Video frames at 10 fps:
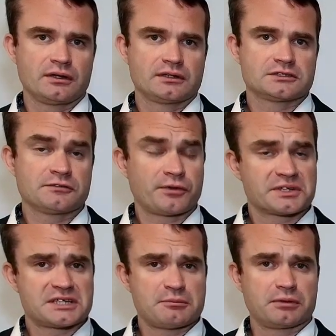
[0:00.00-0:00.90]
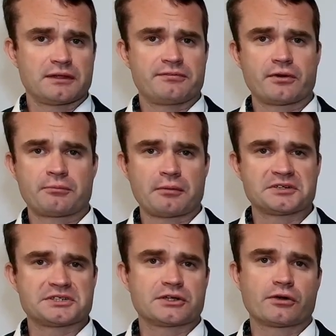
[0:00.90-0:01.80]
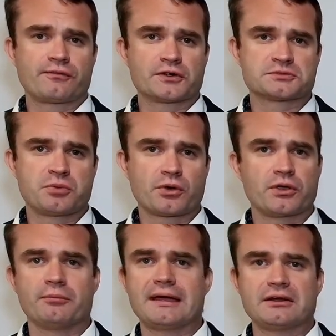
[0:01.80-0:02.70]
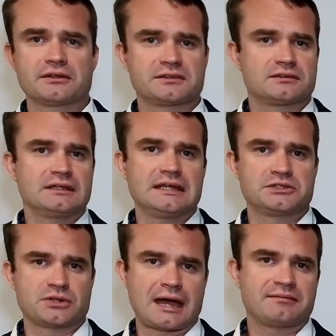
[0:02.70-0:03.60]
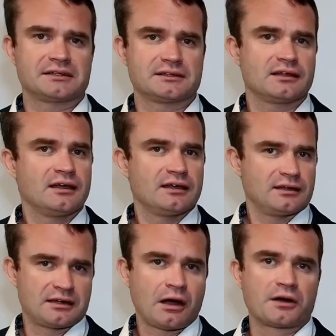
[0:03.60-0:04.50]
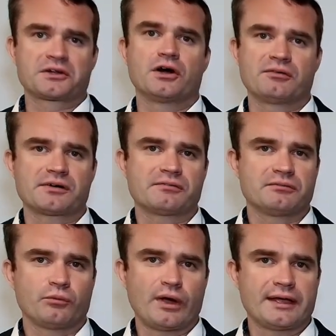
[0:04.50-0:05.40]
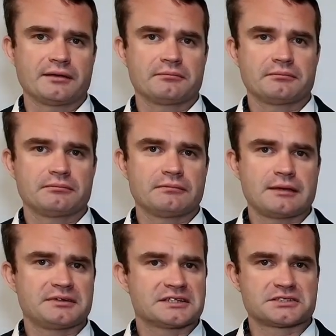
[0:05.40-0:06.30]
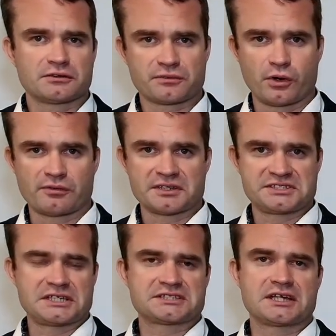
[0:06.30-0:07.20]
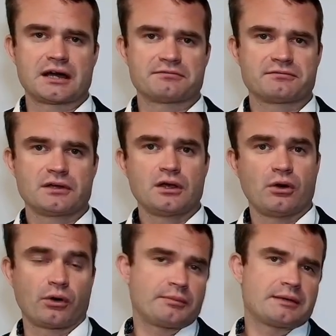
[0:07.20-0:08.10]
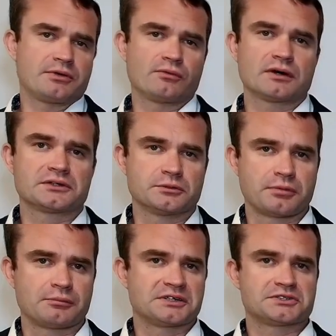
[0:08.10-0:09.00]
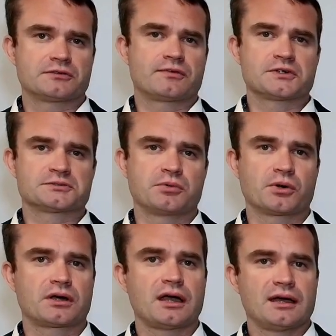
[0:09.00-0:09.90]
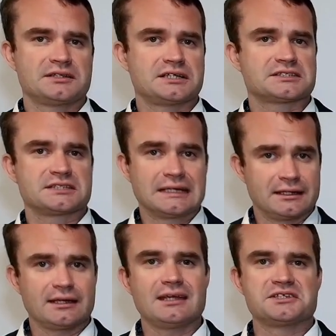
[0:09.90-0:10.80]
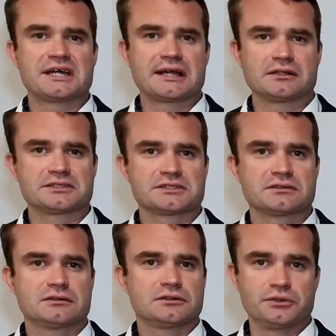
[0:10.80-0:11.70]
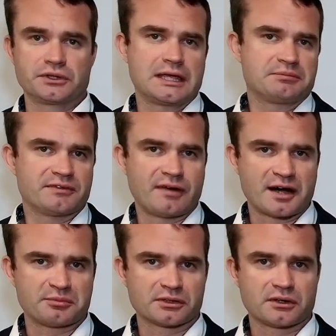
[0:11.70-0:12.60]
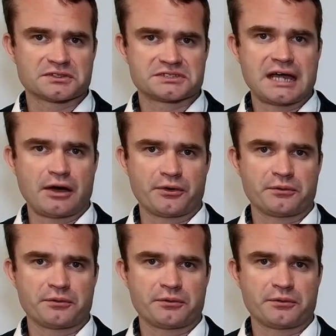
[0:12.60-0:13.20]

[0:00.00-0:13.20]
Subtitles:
So for example, if you are publishing your first book, you may not need to have it in a hardcover way. Maybe the soft cover is just enough. Or maybe you want to publish your first book just in the e-channels to keep the variable cost down.